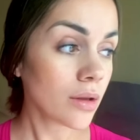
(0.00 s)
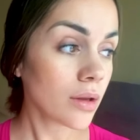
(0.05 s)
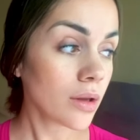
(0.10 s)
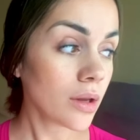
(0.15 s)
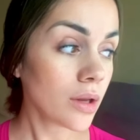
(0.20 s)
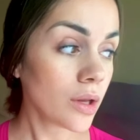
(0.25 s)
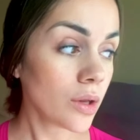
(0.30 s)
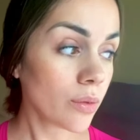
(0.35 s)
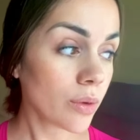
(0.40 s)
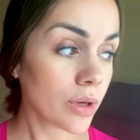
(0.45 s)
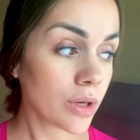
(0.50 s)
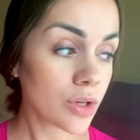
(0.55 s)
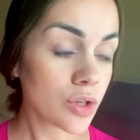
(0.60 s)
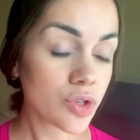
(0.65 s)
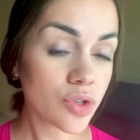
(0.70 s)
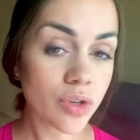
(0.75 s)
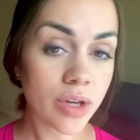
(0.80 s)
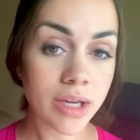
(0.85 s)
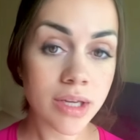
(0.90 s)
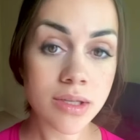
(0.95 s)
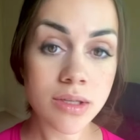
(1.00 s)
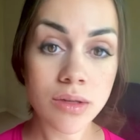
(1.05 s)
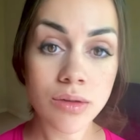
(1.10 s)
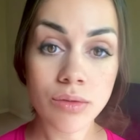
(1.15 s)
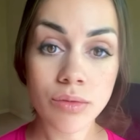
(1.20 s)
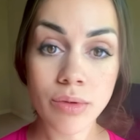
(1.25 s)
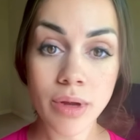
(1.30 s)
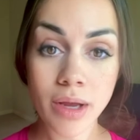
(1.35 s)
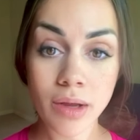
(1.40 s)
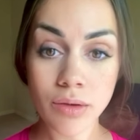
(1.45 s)
And you want to trace
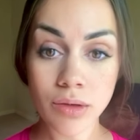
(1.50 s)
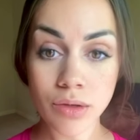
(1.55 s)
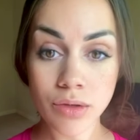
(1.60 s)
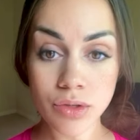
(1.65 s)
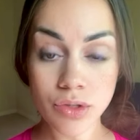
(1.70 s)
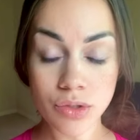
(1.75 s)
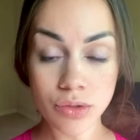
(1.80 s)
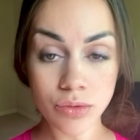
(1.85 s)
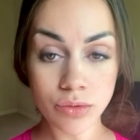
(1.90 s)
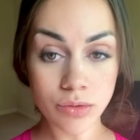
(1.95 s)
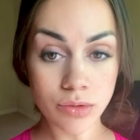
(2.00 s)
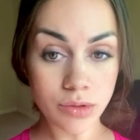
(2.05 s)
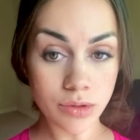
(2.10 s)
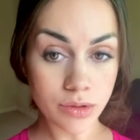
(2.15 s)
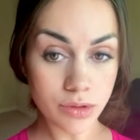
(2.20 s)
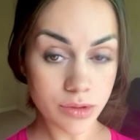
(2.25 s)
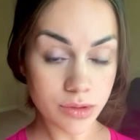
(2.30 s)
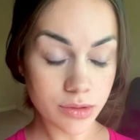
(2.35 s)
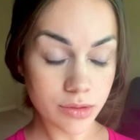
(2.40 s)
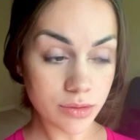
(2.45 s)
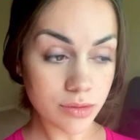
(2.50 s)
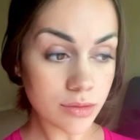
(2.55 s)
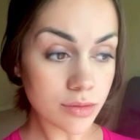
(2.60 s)
around your shoulders